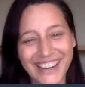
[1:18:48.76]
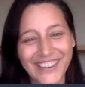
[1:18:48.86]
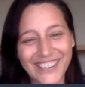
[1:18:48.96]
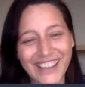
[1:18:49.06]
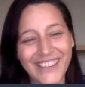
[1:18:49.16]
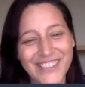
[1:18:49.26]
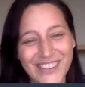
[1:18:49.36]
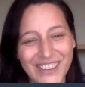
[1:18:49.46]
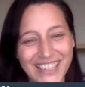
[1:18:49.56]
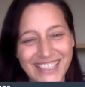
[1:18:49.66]
Carol
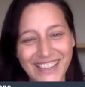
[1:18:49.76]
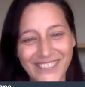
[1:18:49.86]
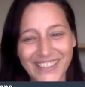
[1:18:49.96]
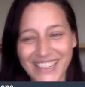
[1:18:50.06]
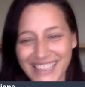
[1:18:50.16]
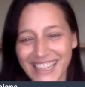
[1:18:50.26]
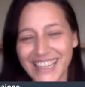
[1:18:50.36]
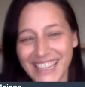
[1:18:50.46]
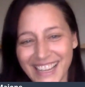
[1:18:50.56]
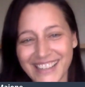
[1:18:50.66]
Lovejoy, Stephanie's
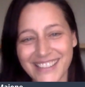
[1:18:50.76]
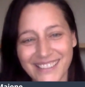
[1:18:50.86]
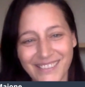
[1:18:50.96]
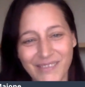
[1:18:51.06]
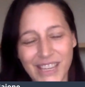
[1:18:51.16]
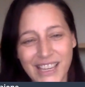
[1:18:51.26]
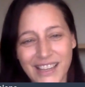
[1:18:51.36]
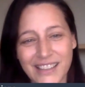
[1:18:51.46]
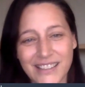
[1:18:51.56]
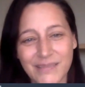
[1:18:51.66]
like, yes,
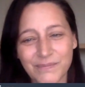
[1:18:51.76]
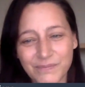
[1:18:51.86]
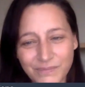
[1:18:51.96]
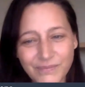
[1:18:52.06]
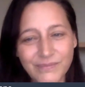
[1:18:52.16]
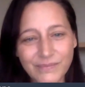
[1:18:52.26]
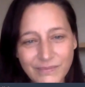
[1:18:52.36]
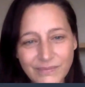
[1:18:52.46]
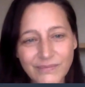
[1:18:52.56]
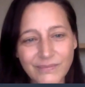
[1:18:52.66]
because
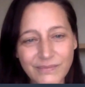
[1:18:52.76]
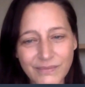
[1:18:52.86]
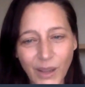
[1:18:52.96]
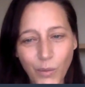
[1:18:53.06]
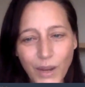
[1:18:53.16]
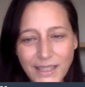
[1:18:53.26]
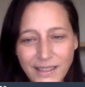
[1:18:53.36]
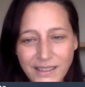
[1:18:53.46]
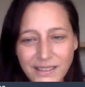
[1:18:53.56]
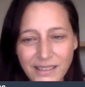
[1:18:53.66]
what
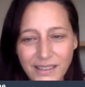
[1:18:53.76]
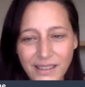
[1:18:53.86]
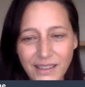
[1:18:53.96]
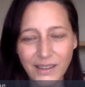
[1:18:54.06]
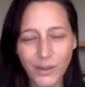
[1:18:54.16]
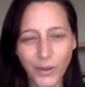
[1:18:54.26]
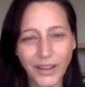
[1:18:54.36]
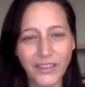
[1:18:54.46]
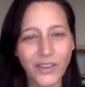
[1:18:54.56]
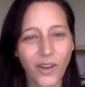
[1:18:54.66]
does what
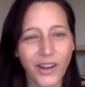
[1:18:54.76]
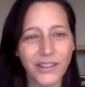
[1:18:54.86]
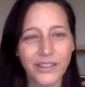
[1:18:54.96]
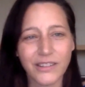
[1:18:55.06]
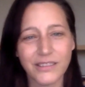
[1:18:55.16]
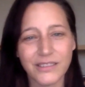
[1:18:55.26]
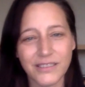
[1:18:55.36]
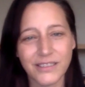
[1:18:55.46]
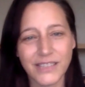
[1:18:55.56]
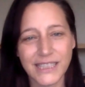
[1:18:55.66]
does honor
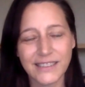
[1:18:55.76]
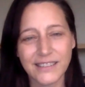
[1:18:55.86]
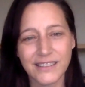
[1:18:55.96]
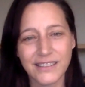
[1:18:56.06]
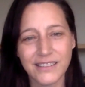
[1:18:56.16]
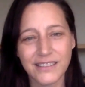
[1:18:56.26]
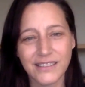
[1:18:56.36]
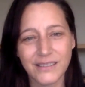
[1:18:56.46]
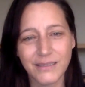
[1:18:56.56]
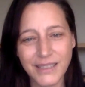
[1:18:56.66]

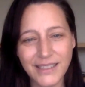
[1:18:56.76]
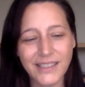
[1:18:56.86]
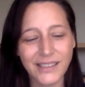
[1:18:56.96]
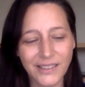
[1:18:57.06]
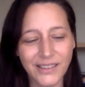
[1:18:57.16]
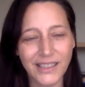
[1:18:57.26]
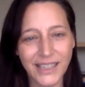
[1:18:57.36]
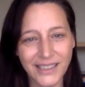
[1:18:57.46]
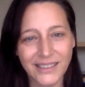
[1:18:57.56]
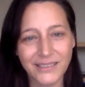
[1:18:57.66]
what does it look like?